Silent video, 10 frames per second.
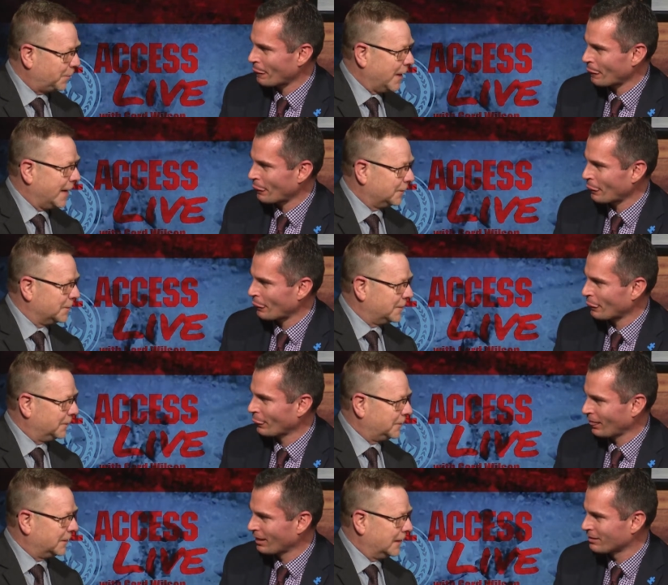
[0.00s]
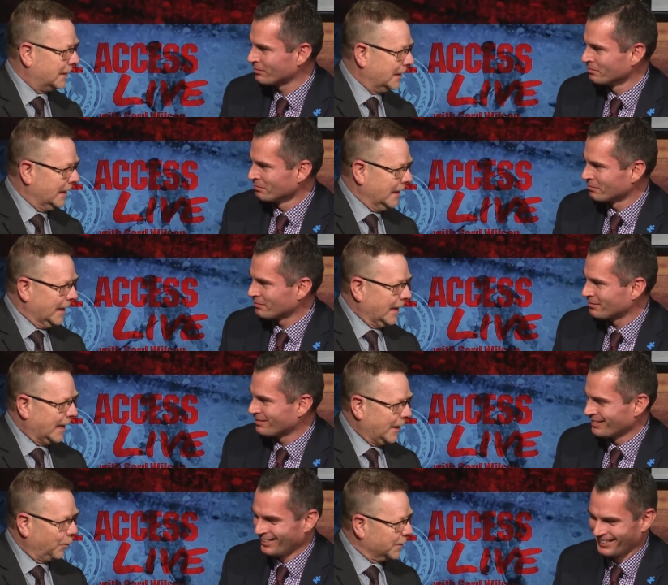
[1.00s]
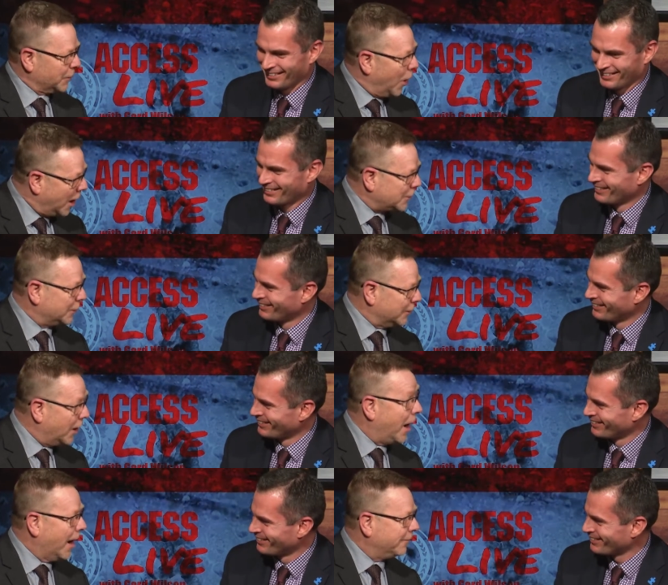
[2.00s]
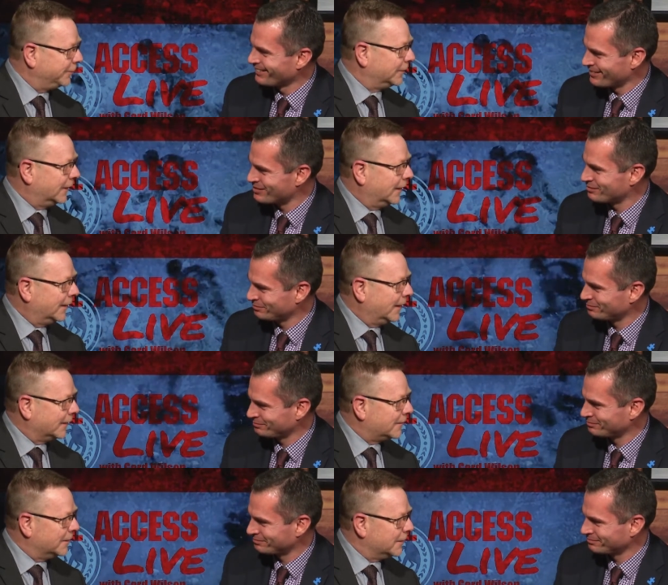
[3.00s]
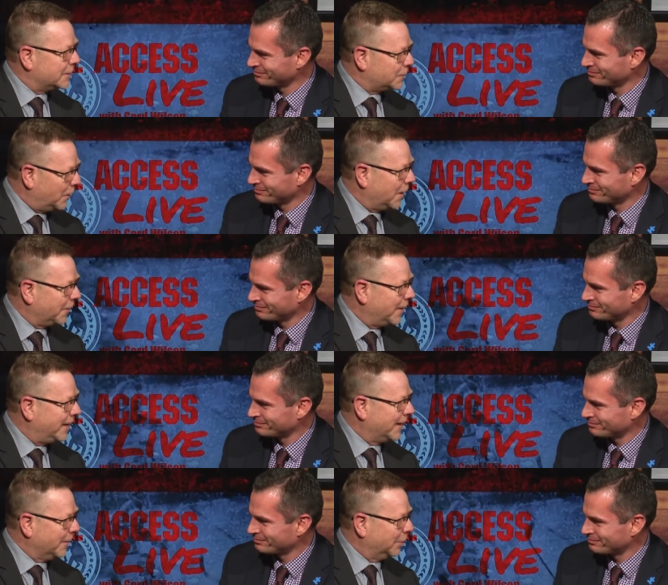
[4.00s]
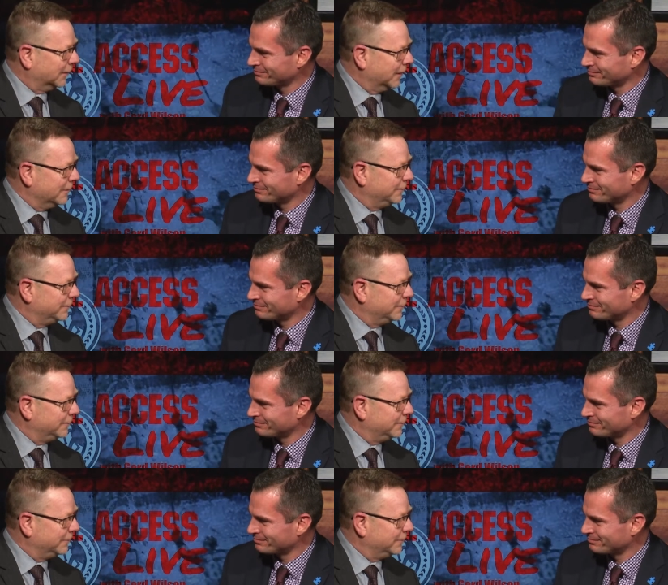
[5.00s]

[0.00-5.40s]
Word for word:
Speaker 1: practice that uh, uh, was auctioned off uh, at the soiree, I believe,